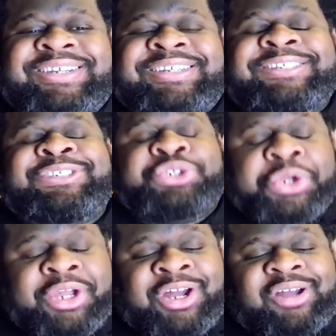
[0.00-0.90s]
She
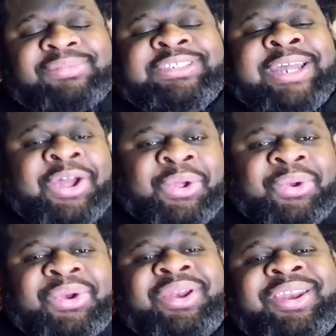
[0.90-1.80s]
calms down
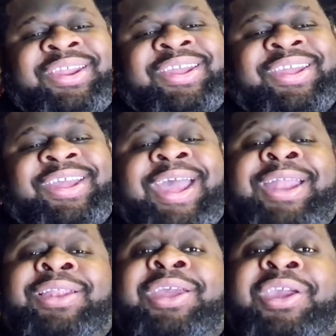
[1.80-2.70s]
and
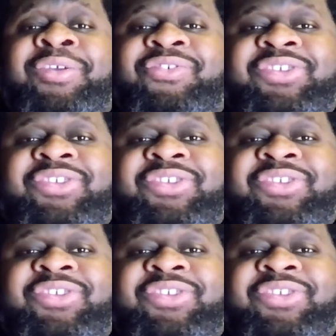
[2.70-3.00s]
leaves.